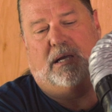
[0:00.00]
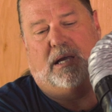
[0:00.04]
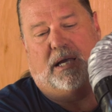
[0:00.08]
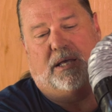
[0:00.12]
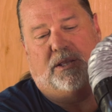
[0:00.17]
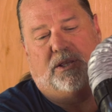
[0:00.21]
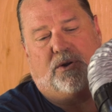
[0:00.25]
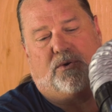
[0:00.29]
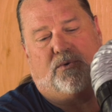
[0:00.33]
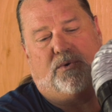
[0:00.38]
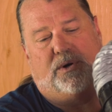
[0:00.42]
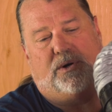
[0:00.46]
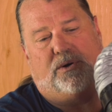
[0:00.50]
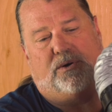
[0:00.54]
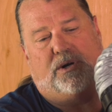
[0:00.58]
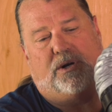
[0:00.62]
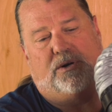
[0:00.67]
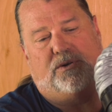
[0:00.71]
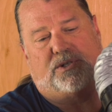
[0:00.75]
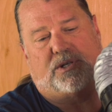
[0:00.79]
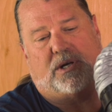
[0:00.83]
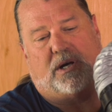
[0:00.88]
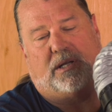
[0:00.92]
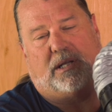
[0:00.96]
and the grill
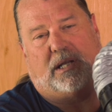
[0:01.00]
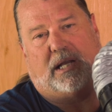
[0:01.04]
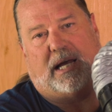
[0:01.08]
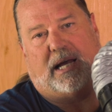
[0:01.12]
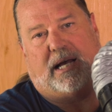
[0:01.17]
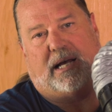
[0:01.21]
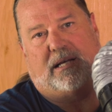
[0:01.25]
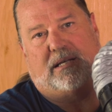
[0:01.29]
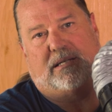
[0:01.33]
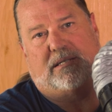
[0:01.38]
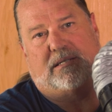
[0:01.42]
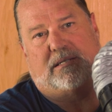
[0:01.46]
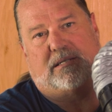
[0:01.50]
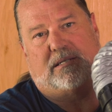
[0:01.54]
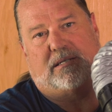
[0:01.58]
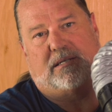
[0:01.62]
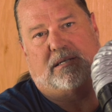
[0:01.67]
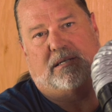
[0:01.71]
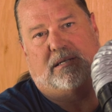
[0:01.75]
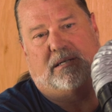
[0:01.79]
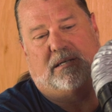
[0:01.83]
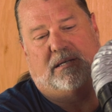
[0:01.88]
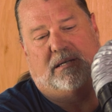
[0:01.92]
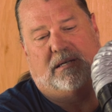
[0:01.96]
goes on last.
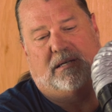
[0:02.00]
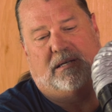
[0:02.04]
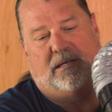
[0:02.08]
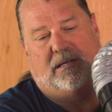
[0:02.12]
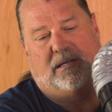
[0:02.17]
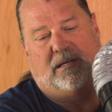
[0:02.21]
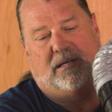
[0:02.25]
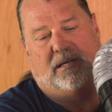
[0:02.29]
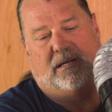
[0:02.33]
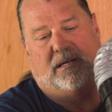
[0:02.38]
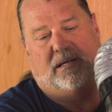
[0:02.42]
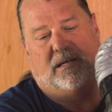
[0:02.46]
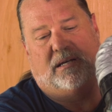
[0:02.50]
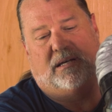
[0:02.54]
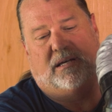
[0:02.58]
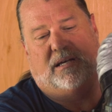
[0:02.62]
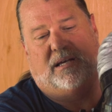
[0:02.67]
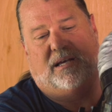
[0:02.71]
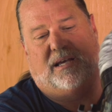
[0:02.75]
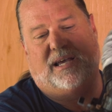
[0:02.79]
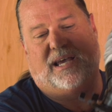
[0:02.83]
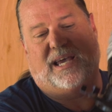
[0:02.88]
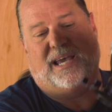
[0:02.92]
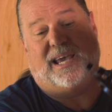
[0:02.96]

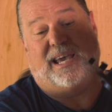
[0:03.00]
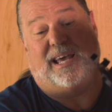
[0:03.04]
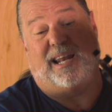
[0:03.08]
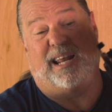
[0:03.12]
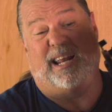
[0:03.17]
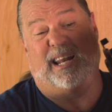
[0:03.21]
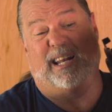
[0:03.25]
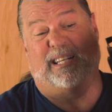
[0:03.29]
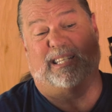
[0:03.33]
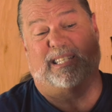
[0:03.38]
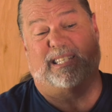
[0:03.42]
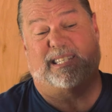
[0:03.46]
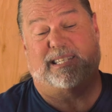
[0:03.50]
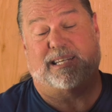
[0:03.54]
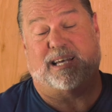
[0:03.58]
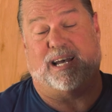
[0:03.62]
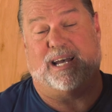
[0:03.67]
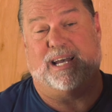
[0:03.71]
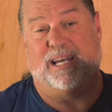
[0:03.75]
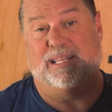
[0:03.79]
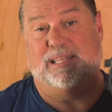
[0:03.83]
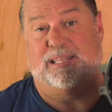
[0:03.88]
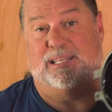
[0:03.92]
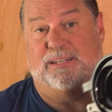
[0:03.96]
And
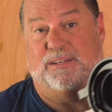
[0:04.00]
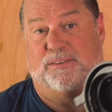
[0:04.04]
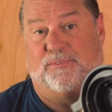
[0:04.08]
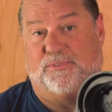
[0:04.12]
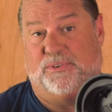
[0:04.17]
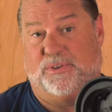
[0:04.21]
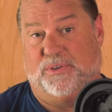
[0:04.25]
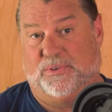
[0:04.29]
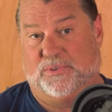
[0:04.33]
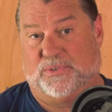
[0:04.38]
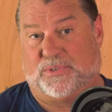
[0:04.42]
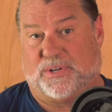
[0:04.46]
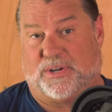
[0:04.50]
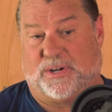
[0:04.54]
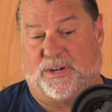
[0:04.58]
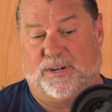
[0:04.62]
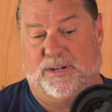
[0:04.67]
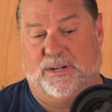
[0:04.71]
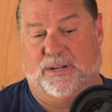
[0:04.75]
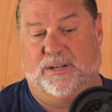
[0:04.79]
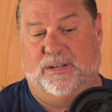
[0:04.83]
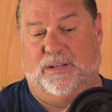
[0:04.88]
inside the diffuser,